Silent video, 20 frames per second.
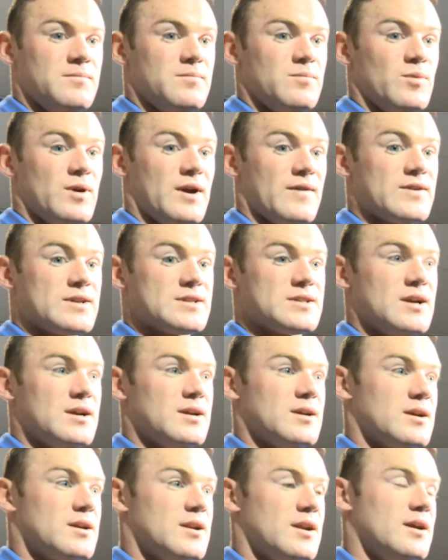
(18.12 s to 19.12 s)
um, we have to
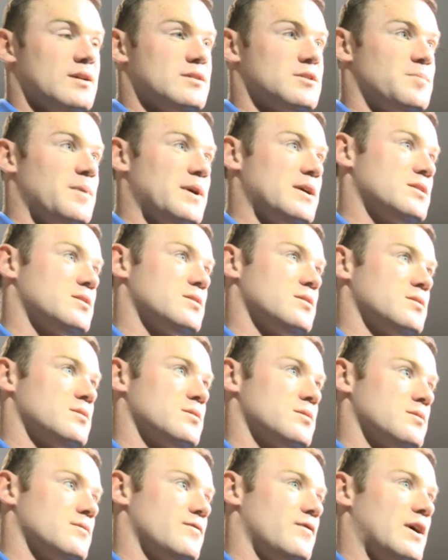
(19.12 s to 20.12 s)
try and create space
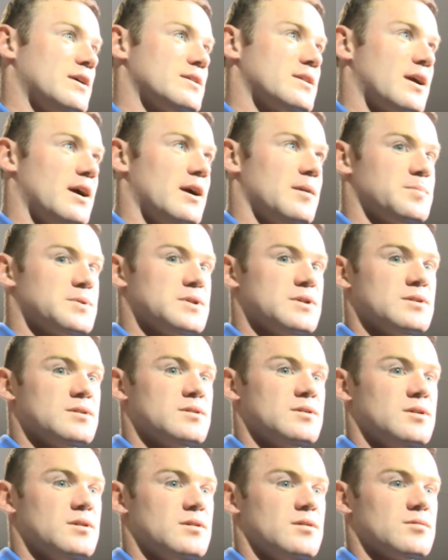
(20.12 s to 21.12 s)
and find the gaps
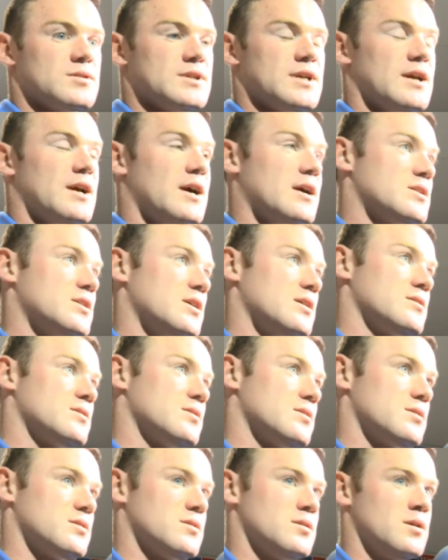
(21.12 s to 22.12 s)
and, you know, take our
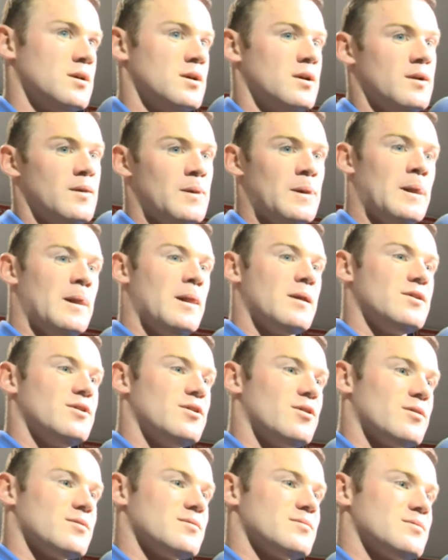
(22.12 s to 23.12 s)
chances and,
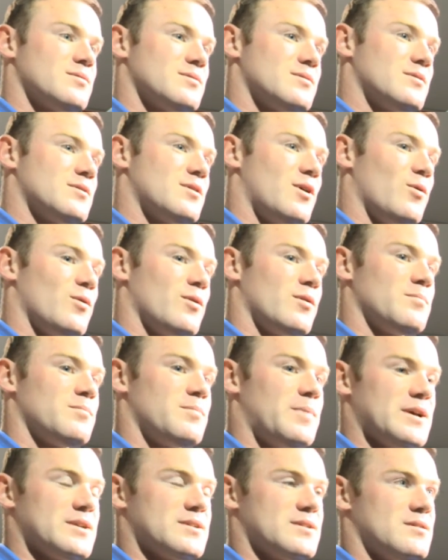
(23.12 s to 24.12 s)
you know, going
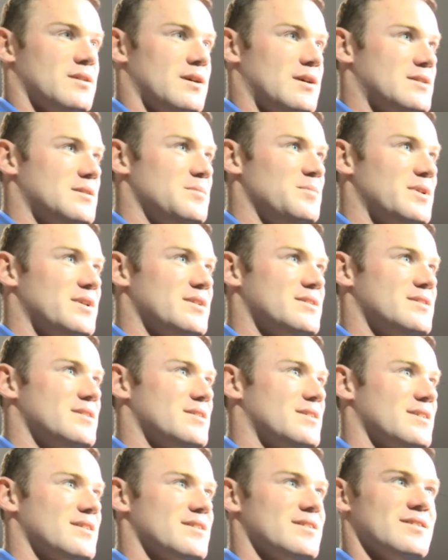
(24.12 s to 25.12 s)
on past the 30 minutes
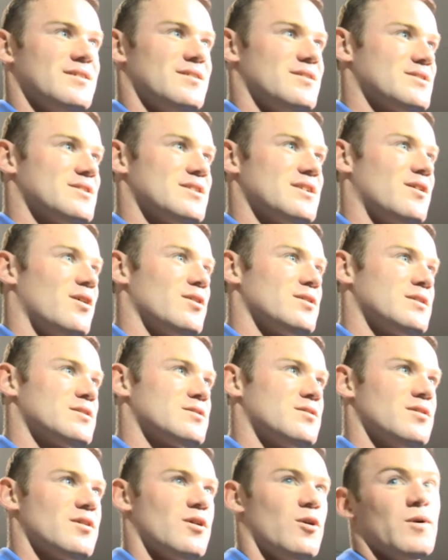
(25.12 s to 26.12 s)
you're thinking, oh, is this going
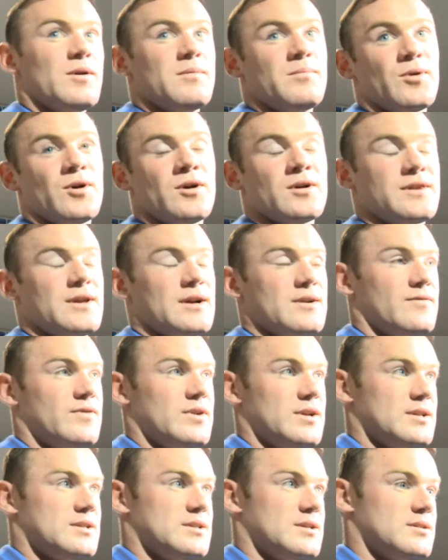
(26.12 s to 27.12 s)
to go in? But
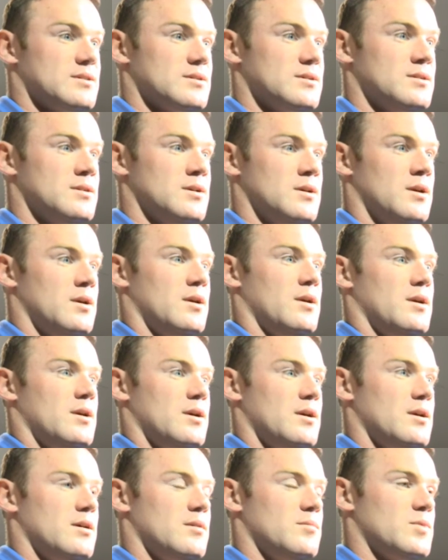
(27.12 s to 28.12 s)
thankfully it did and
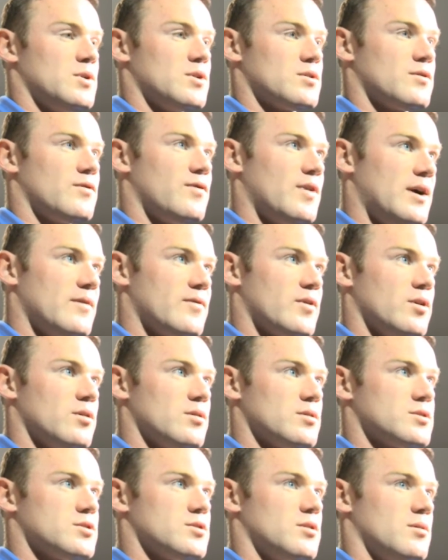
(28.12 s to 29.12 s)
um, we got the five
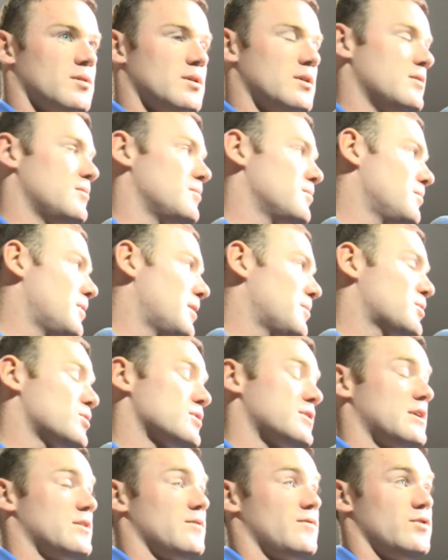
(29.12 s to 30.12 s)
goals so um, maybe
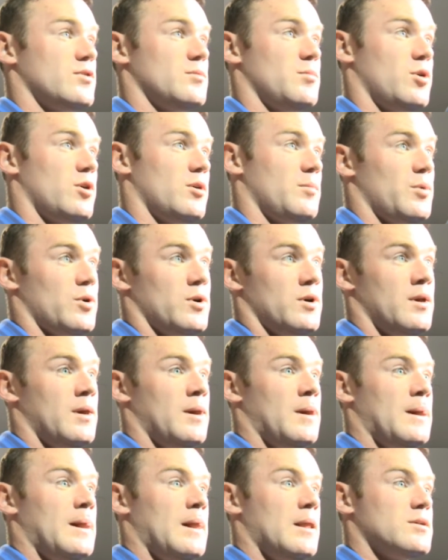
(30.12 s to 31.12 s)
could have had a few more
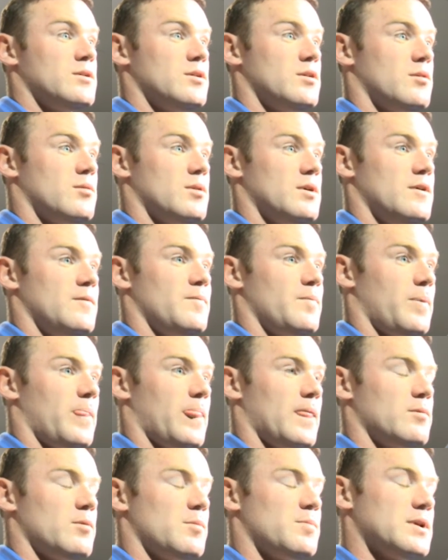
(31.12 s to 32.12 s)
but, you know, um,
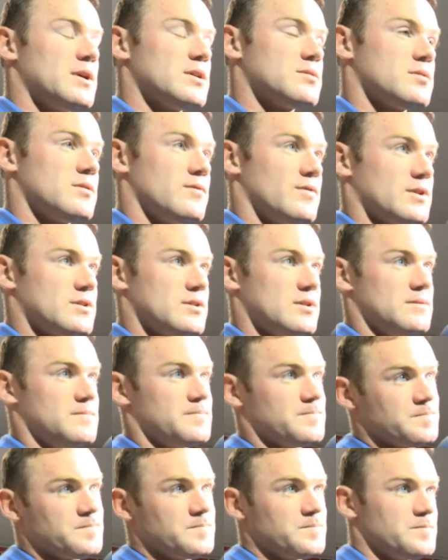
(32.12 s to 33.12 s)
we're pleased with the
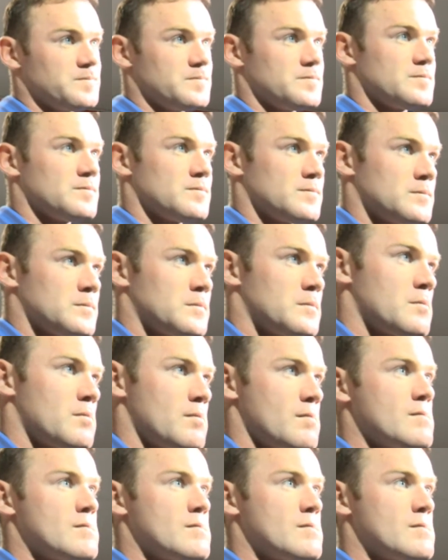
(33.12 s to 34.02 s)
victory. The attitude, though,